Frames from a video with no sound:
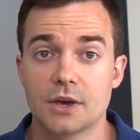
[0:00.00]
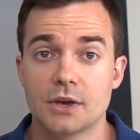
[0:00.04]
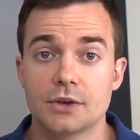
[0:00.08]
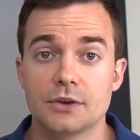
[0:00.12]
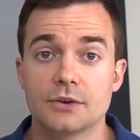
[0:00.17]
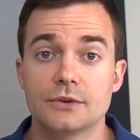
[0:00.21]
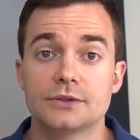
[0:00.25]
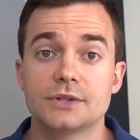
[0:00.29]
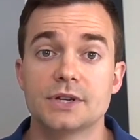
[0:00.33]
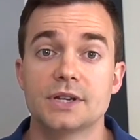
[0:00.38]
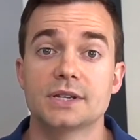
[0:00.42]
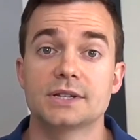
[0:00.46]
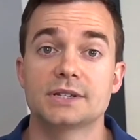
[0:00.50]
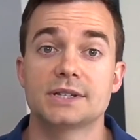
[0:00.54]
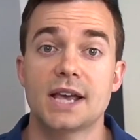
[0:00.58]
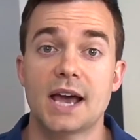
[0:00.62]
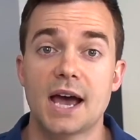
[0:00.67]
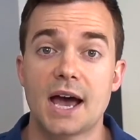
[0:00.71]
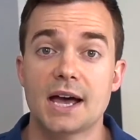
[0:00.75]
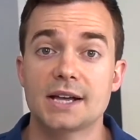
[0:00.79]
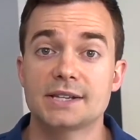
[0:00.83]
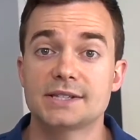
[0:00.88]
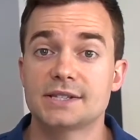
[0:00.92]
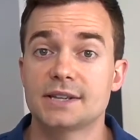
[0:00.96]
using
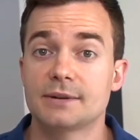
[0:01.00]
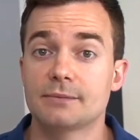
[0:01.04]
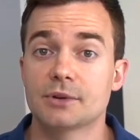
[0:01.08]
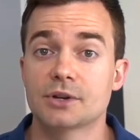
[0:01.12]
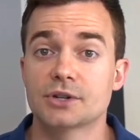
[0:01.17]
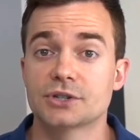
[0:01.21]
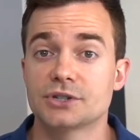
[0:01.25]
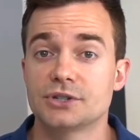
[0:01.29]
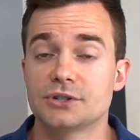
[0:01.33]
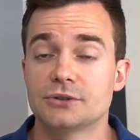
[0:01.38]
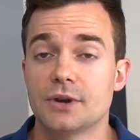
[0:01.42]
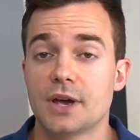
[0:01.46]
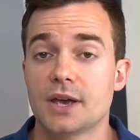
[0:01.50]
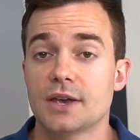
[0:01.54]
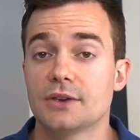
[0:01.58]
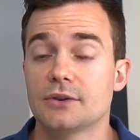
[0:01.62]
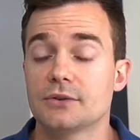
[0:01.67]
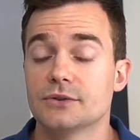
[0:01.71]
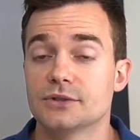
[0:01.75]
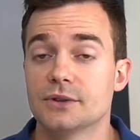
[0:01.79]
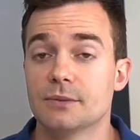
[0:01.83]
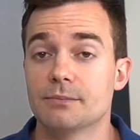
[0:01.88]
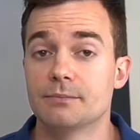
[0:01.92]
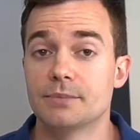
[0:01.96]
tasks similar to a
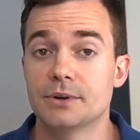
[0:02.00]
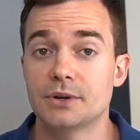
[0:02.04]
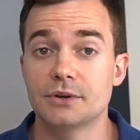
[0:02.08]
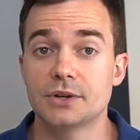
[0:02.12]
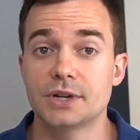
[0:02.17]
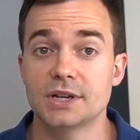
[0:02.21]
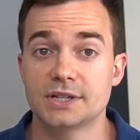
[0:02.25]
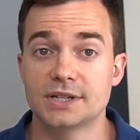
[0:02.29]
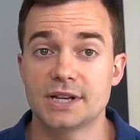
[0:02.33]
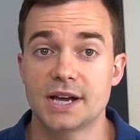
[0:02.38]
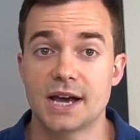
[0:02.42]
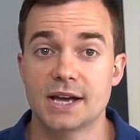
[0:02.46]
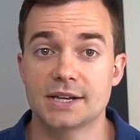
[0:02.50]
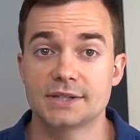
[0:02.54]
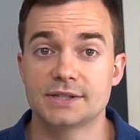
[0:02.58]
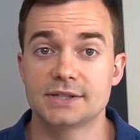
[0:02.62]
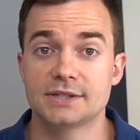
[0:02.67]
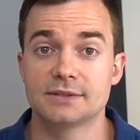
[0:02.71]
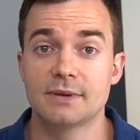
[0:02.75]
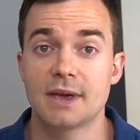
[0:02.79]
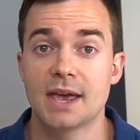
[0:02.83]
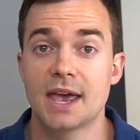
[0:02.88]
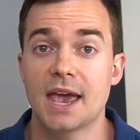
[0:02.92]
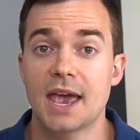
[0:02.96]
usability
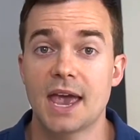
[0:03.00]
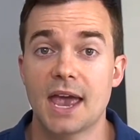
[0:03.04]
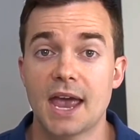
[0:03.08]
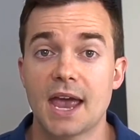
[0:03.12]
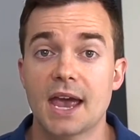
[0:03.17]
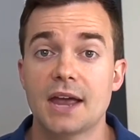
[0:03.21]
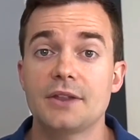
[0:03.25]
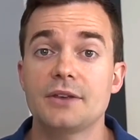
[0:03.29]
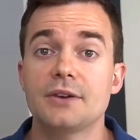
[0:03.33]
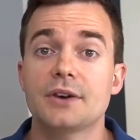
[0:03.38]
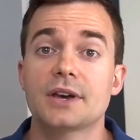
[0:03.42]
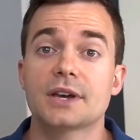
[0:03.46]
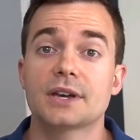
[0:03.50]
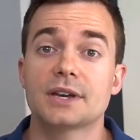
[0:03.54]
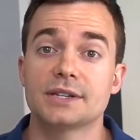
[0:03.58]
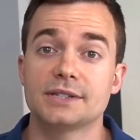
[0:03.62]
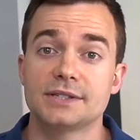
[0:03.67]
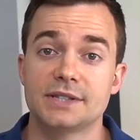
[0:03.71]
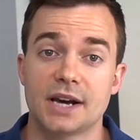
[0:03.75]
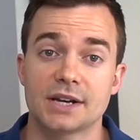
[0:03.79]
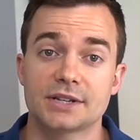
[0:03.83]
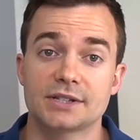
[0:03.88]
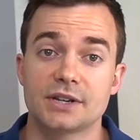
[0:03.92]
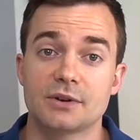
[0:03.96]
test, and you can
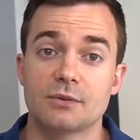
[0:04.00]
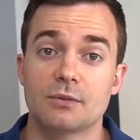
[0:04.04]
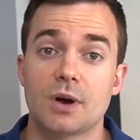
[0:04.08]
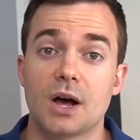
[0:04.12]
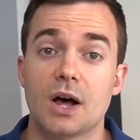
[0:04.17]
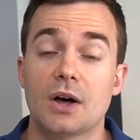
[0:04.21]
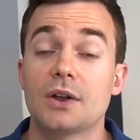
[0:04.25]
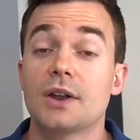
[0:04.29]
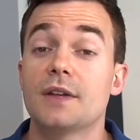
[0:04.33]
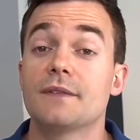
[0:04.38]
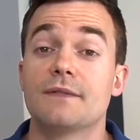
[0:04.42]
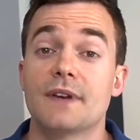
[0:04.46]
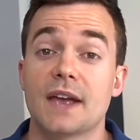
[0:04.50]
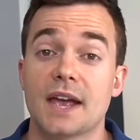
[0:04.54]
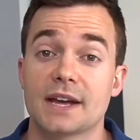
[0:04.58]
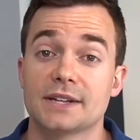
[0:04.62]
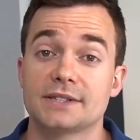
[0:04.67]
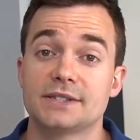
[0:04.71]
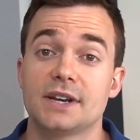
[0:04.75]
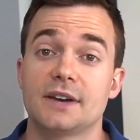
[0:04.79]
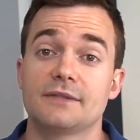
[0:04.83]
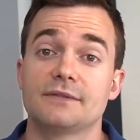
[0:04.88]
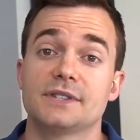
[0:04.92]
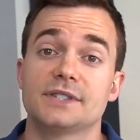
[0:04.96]
conduct it well in
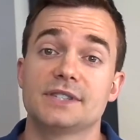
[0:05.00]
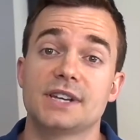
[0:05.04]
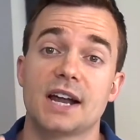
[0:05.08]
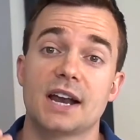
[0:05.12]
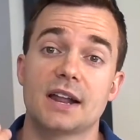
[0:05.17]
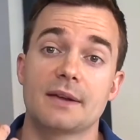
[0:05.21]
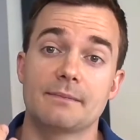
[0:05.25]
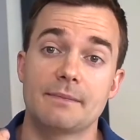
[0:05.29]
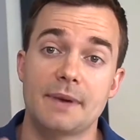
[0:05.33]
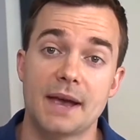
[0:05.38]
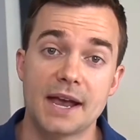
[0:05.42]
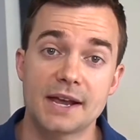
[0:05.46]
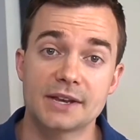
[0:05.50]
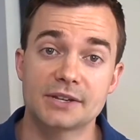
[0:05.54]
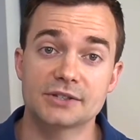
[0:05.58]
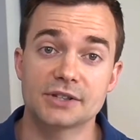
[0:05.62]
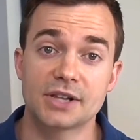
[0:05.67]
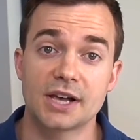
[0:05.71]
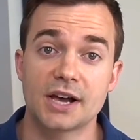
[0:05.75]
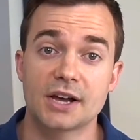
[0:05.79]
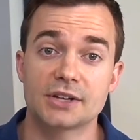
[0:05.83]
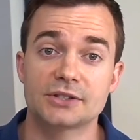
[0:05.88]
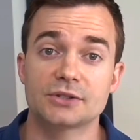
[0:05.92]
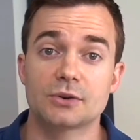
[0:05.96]
advance of designing page
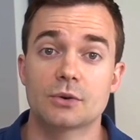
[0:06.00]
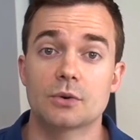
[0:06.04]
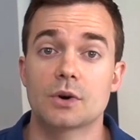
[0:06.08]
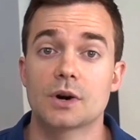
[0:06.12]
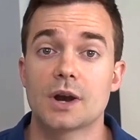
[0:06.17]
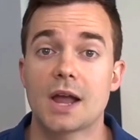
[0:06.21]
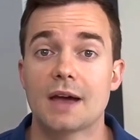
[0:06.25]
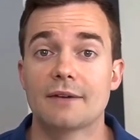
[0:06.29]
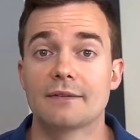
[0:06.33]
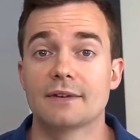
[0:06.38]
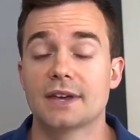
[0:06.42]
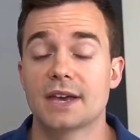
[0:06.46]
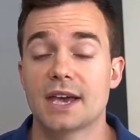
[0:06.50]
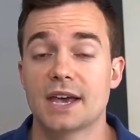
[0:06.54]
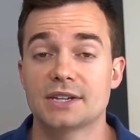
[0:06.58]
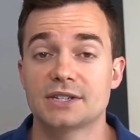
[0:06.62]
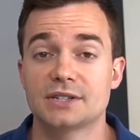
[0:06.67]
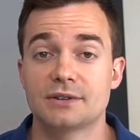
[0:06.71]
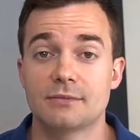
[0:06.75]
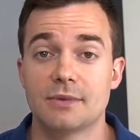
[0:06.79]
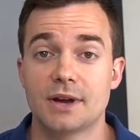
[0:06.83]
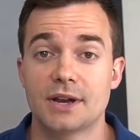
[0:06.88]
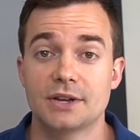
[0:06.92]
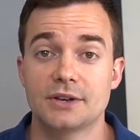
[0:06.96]
layouts or
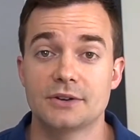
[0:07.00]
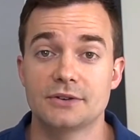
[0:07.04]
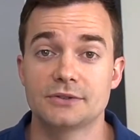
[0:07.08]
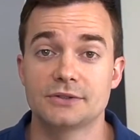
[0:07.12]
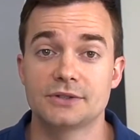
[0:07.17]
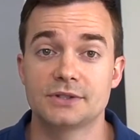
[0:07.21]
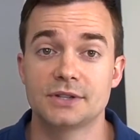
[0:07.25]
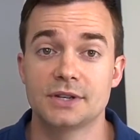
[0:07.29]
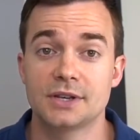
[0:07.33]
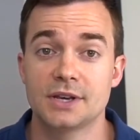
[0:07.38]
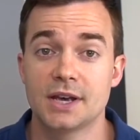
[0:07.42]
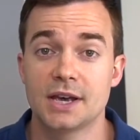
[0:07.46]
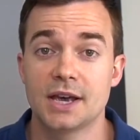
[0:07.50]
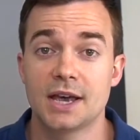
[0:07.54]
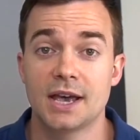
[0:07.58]
navigation menus.